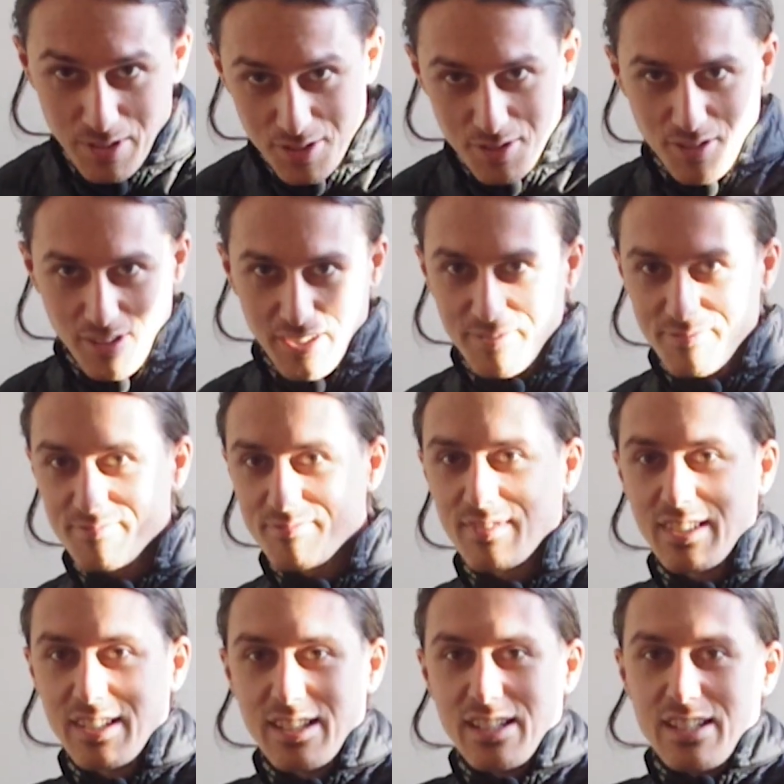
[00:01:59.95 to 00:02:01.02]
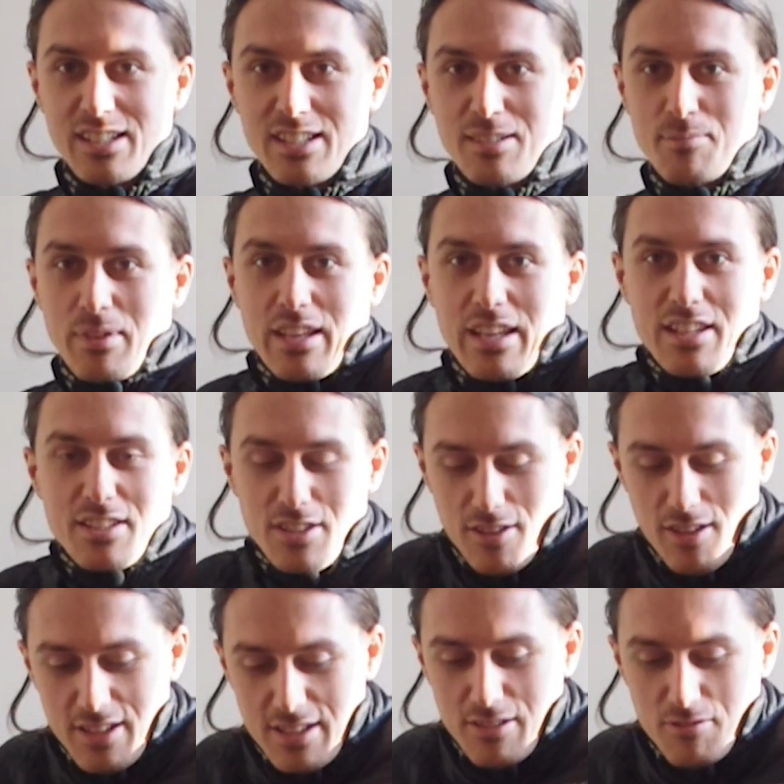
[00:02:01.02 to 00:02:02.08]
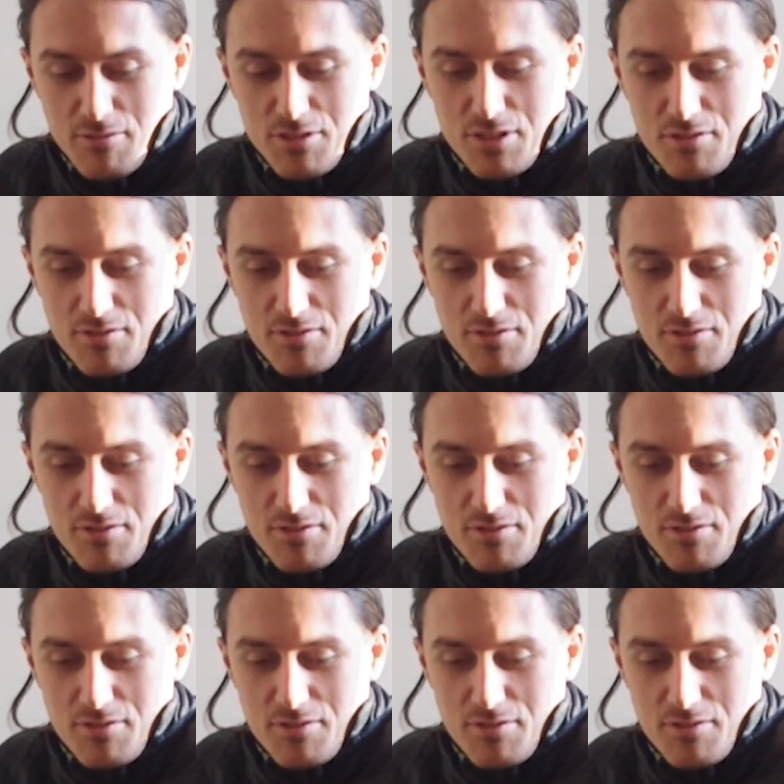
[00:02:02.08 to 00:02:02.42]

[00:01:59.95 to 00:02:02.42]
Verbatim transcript: and dry. But yeah, it's a nice little